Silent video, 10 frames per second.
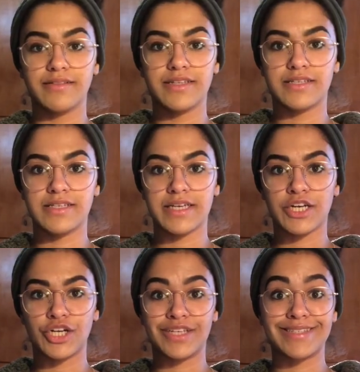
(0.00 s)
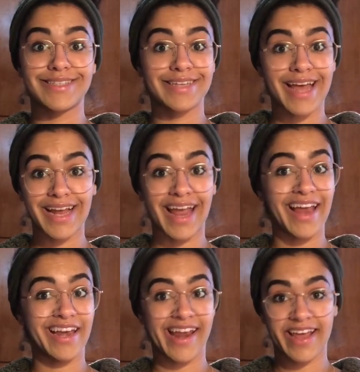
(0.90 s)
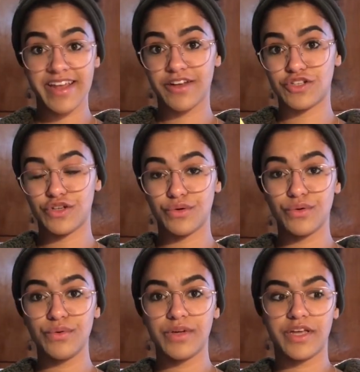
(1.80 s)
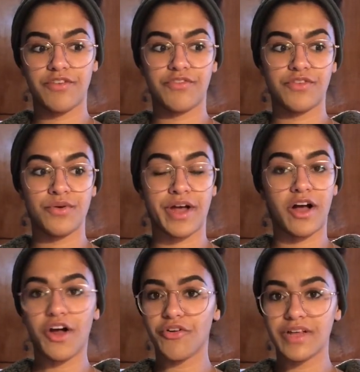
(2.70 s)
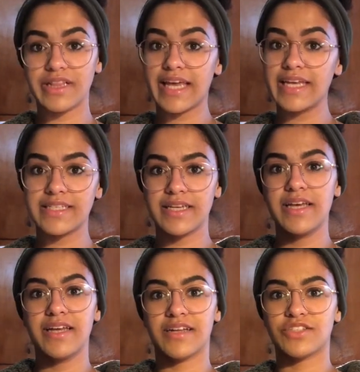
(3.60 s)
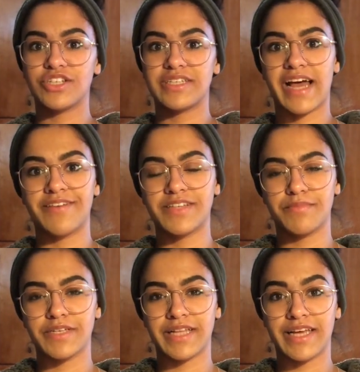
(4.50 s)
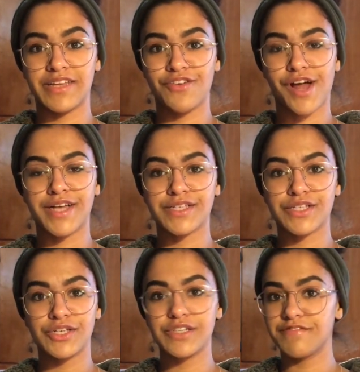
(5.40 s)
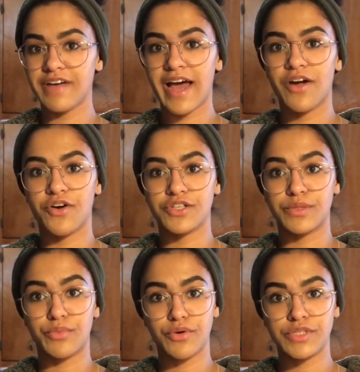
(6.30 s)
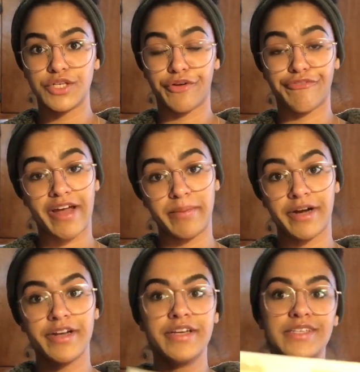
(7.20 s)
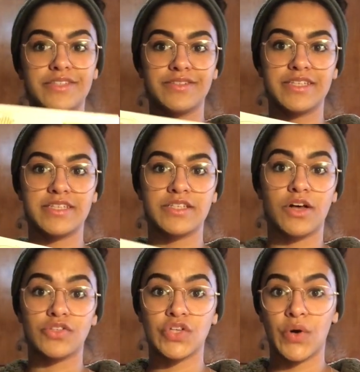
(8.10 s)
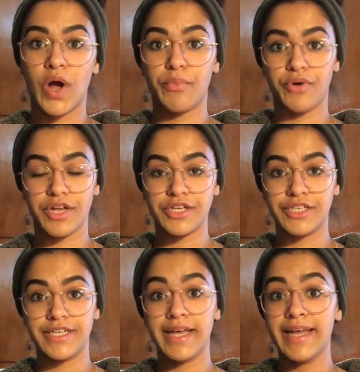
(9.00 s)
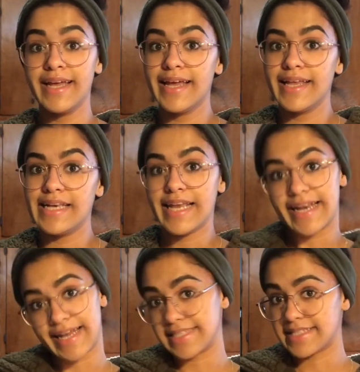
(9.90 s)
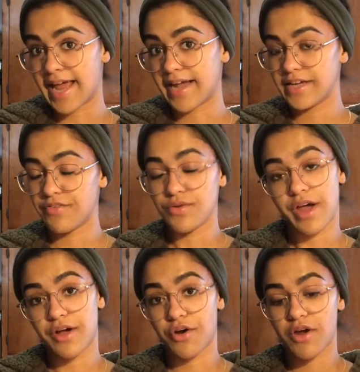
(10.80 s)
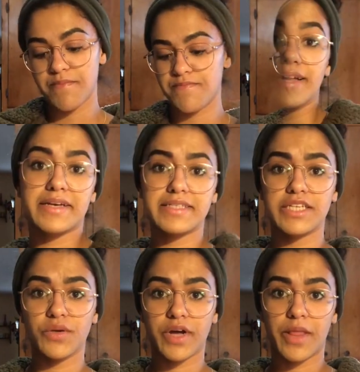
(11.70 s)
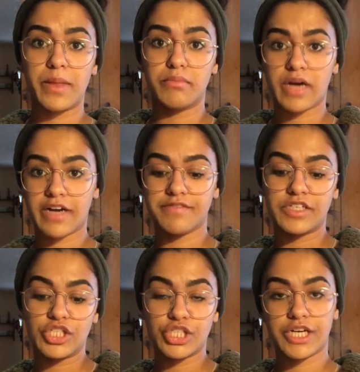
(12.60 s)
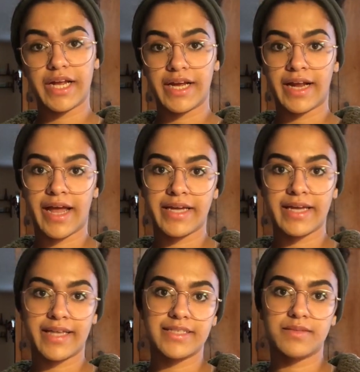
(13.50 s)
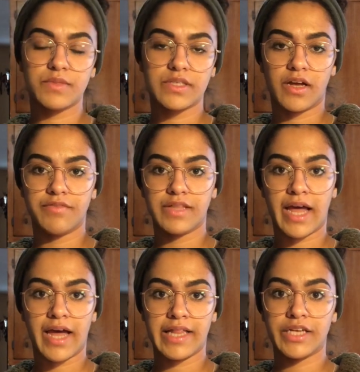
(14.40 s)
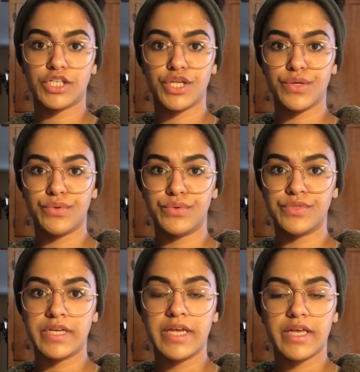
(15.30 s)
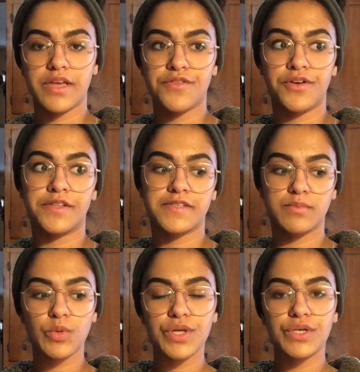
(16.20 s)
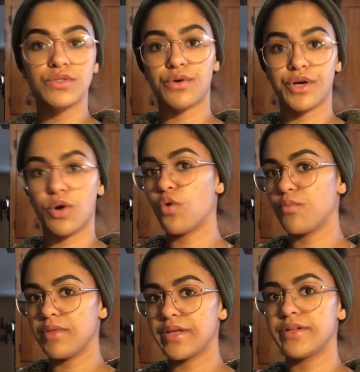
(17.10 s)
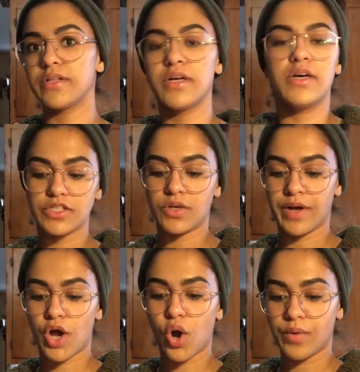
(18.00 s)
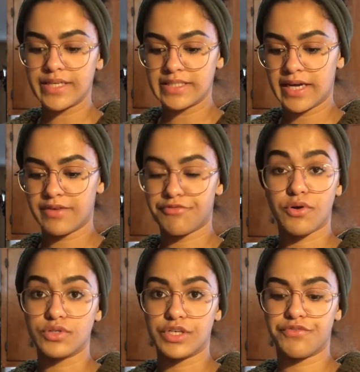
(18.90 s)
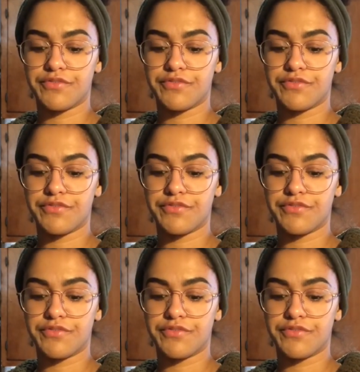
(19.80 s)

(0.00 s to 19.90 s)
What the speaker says: This is a good snack at night too. If you get hungry late, it's good to have something that either has good fat or some protein or fiber. So this is also a pretty good late night snack if you get hungry. Continuing on the breakfast train, I get some stuff that I like to use either in smoothies or in oatmeal. So I always get frozen